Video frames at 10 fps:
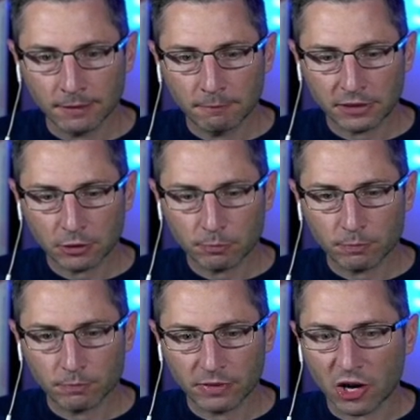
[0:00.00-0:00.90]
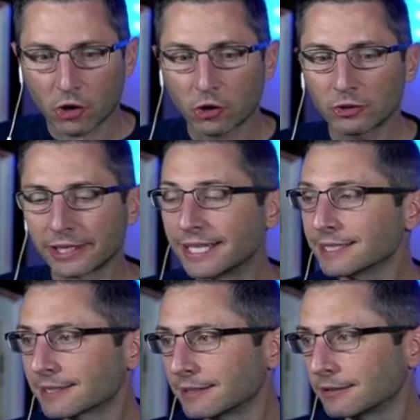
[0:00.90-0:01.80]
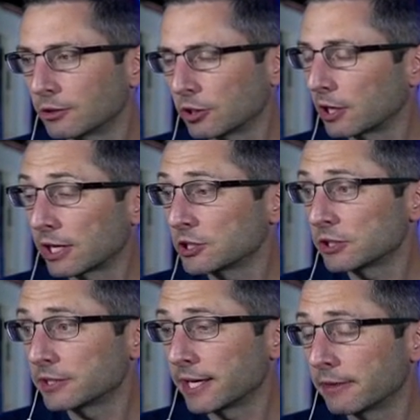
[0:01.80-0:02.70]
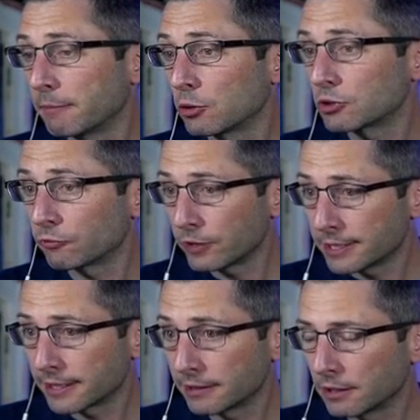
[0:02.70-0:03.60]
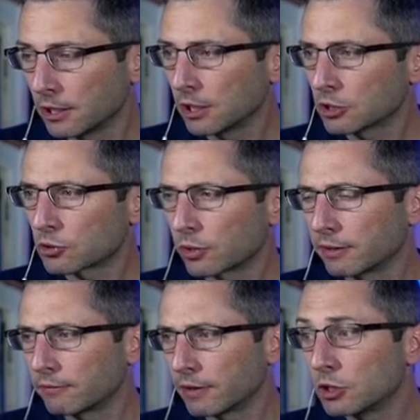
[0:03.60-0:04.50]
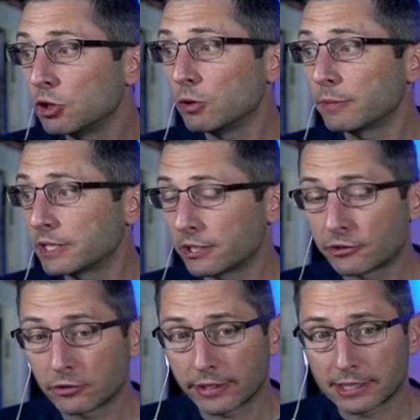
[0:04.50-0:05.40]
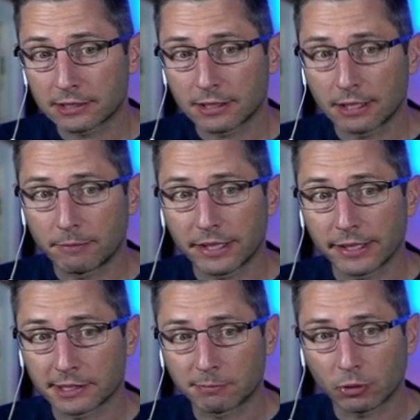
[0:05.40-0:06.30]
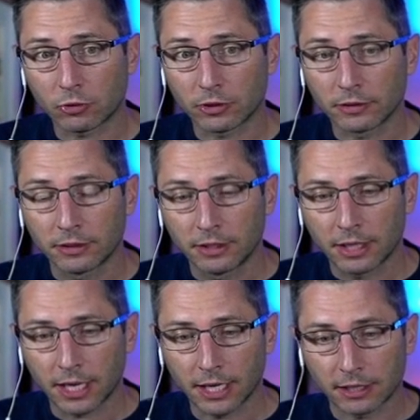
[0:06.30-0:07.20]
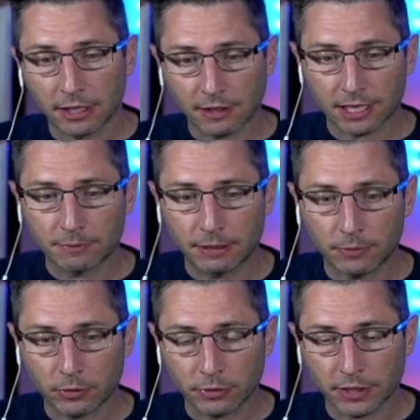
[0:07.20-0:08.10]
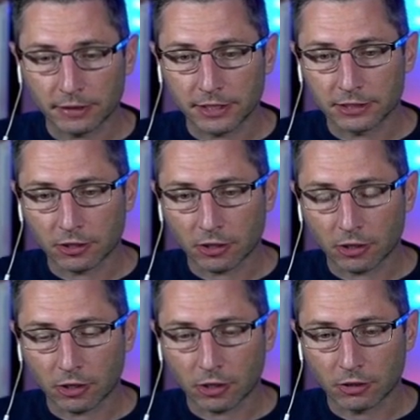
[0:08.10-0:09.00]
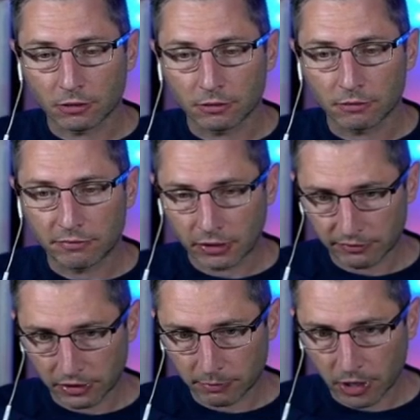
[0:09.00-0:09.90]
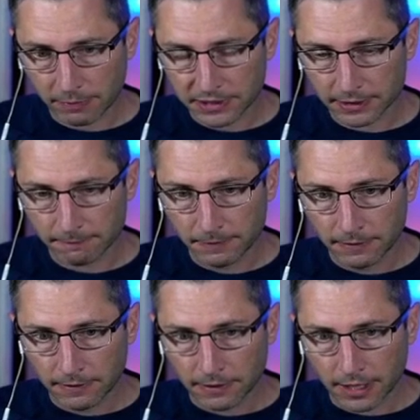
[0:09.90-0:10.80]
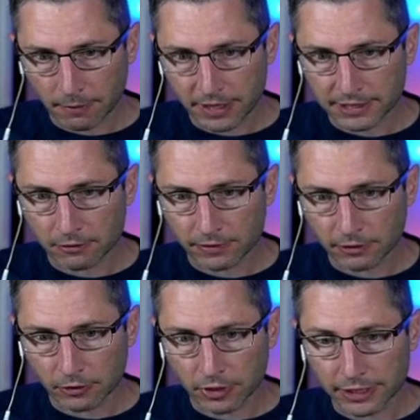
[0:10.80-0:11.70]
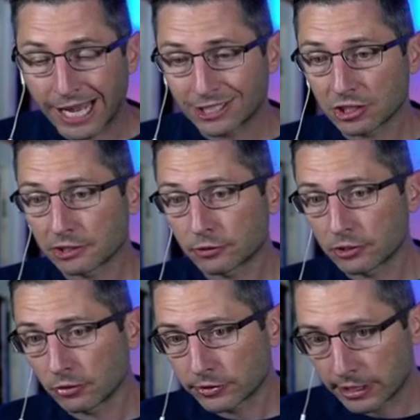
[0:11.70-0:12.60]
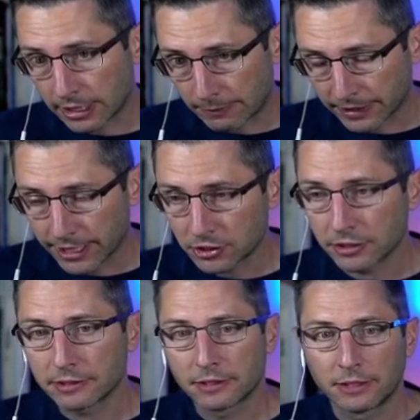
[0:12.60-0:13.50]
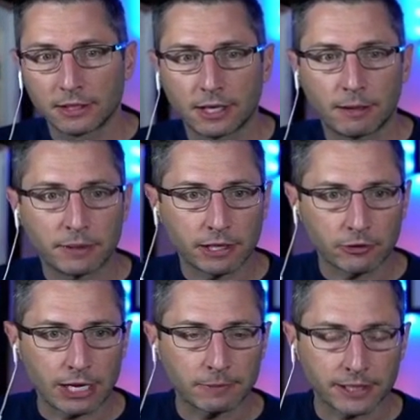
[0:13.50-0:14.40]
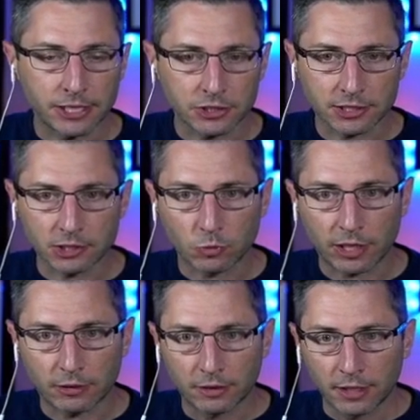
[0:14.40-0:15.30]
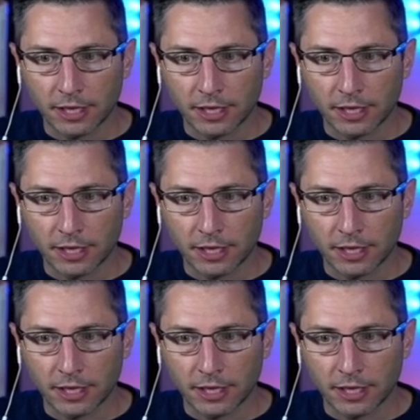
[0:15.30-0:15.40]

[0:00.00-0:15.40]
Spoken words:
But they're the earliest, or I should say the most recent, sort of new material that's being explored. And a lot of people think these are very, very promising, myself included, not just for solar cell applications, but other applications as well.